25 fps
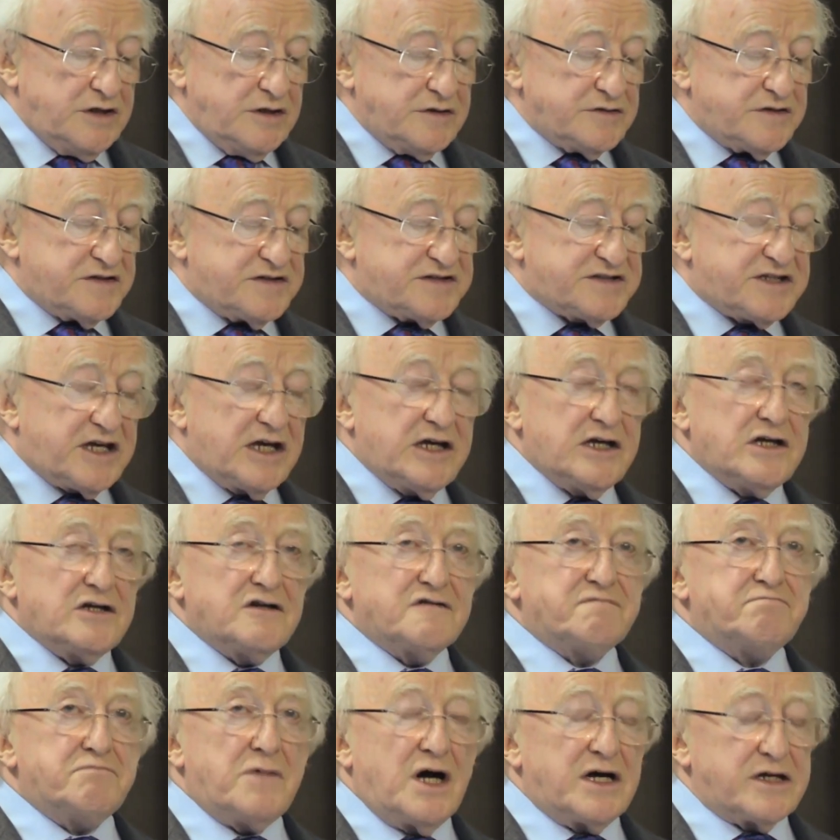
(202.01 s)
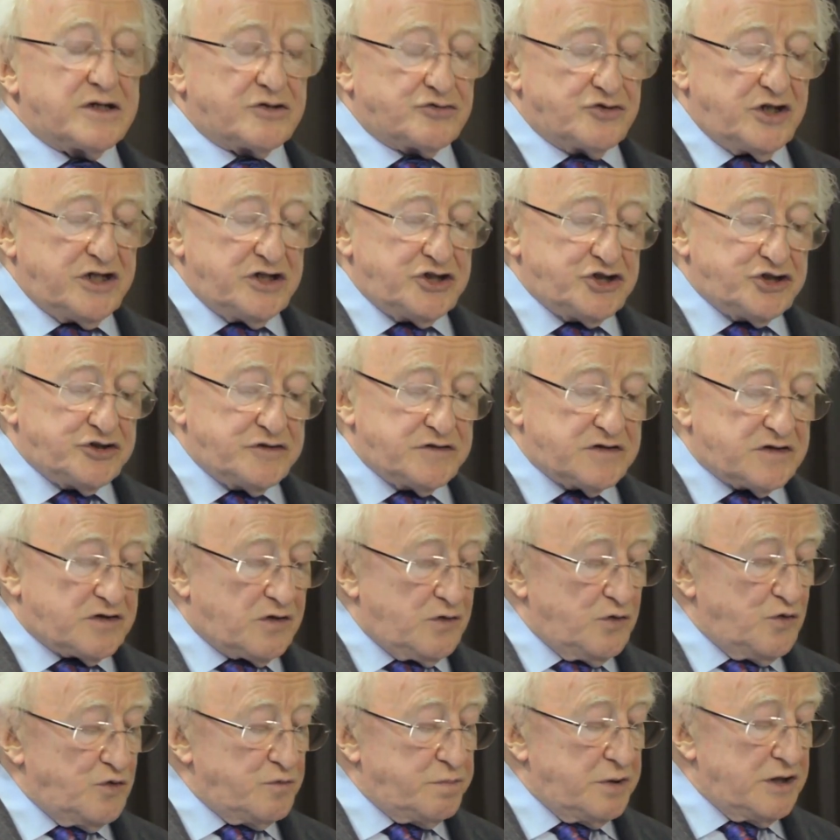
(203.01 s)
the scale of migrations
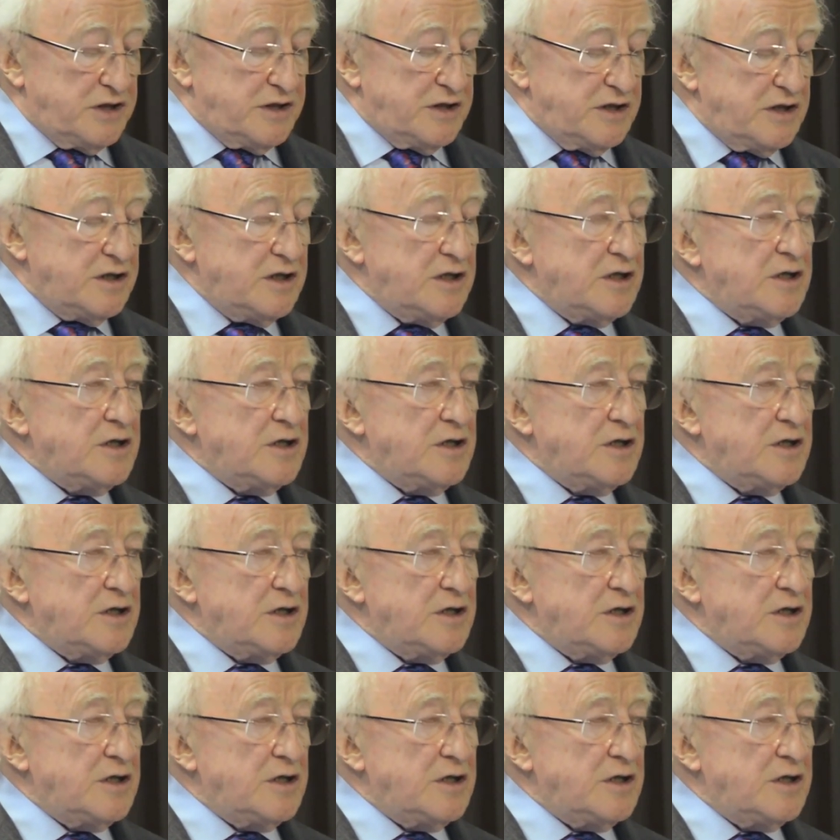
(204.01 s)
globally,